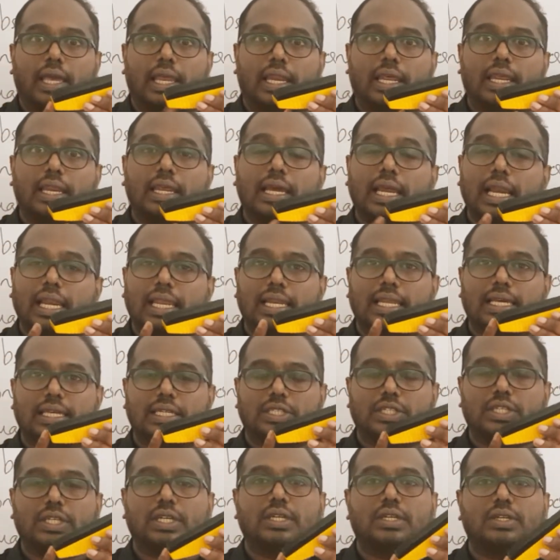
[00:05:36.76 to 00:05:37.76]

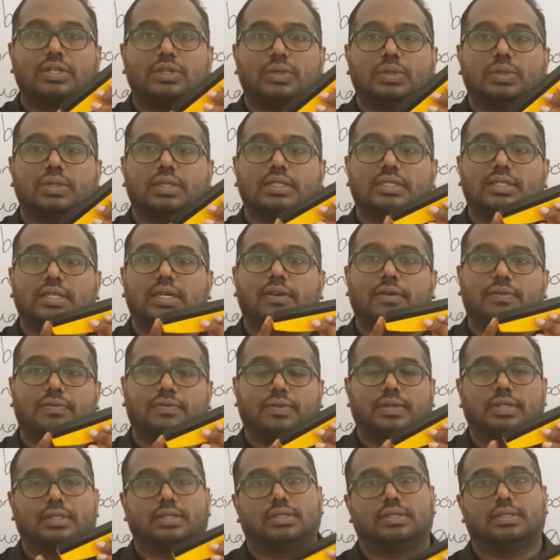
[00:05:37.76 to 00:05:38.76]
inclination to the
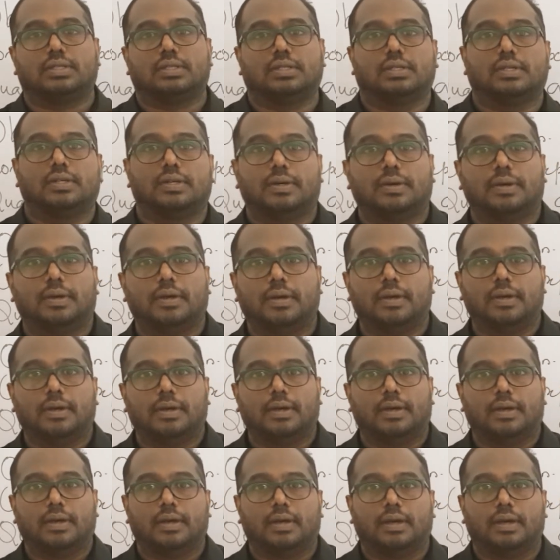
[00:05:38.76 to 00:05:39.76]
surface.
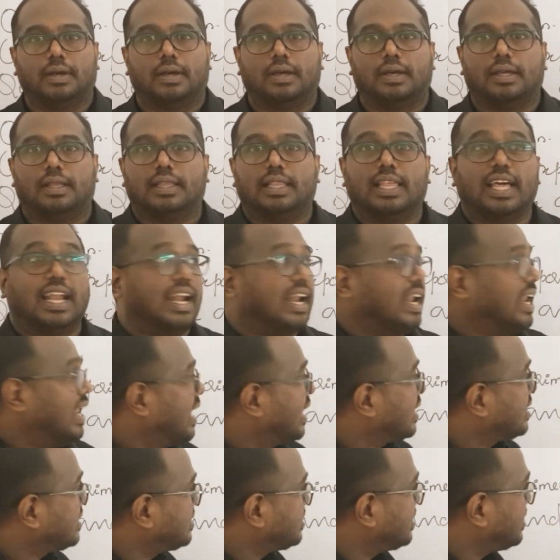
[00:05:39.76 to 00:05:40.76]
Then
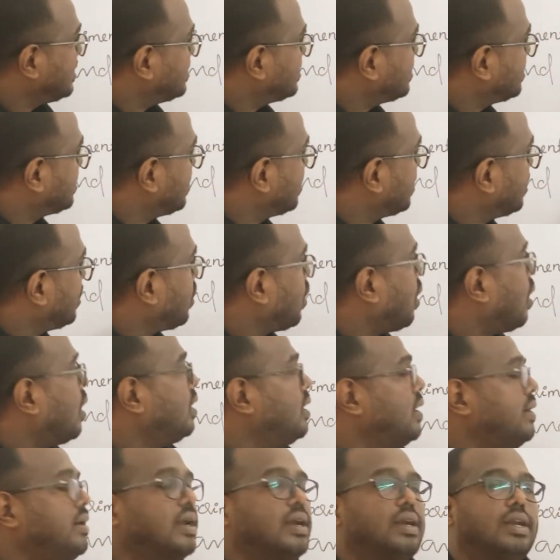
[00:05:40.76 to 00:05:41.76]
next is
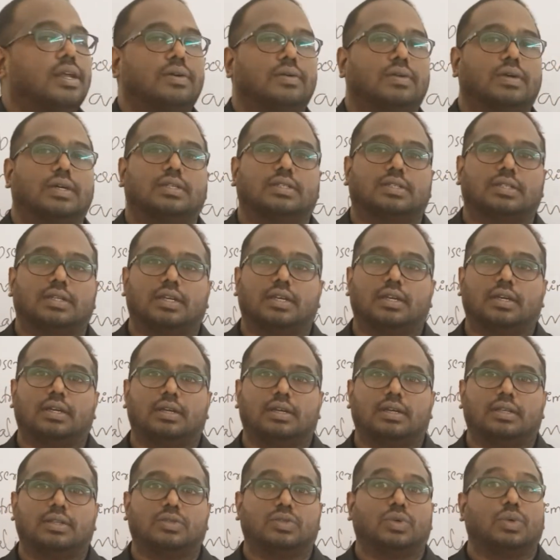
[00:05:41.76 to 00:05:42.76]
quantitative reasoning.
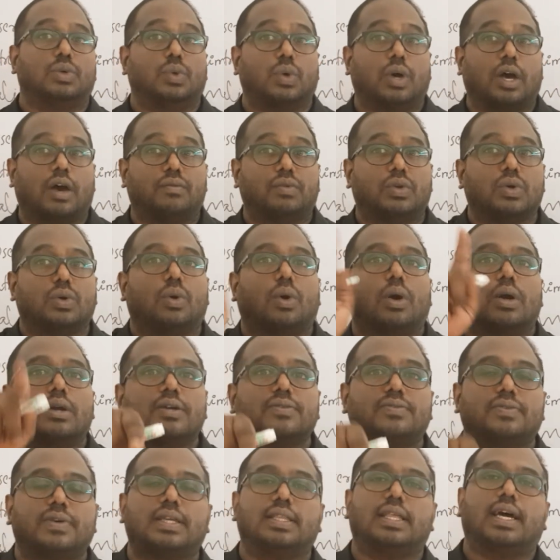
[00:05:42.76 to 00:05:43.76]
So you have to
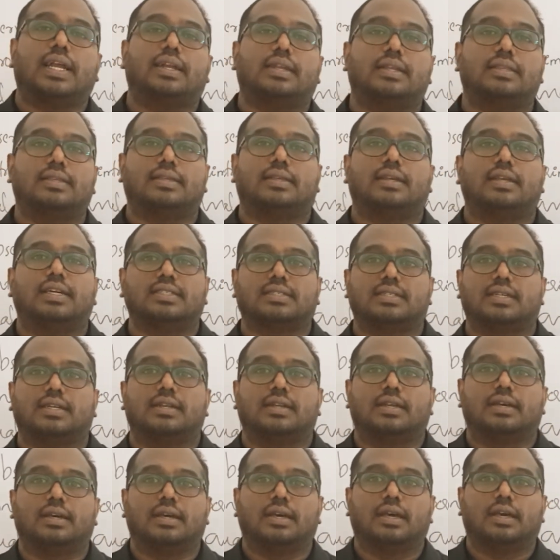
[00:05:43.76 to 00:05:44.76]
quantify that reason.
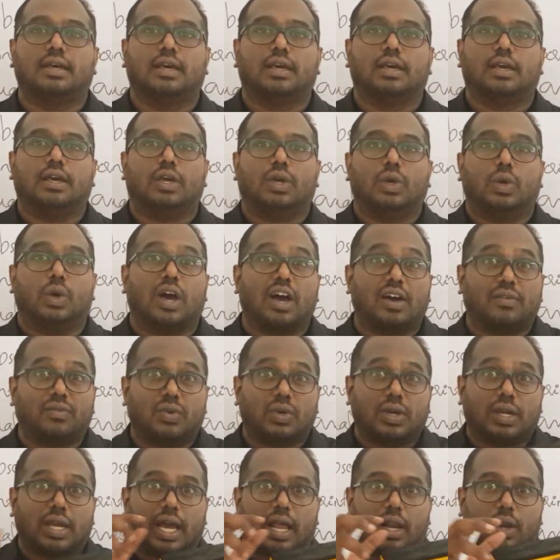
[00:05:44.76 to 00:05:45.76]
You have
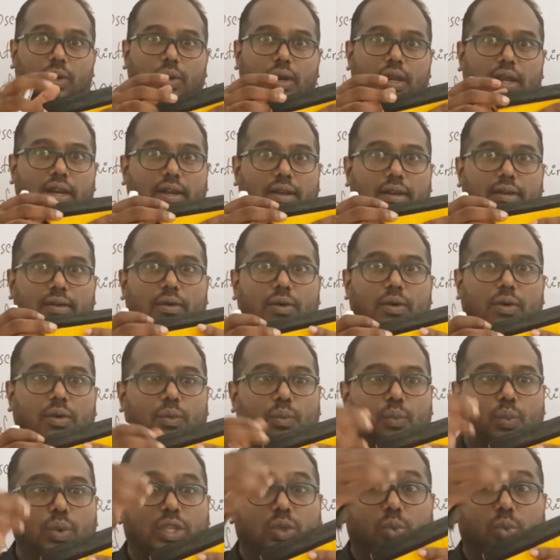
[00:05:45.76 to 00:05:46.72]
to calculate with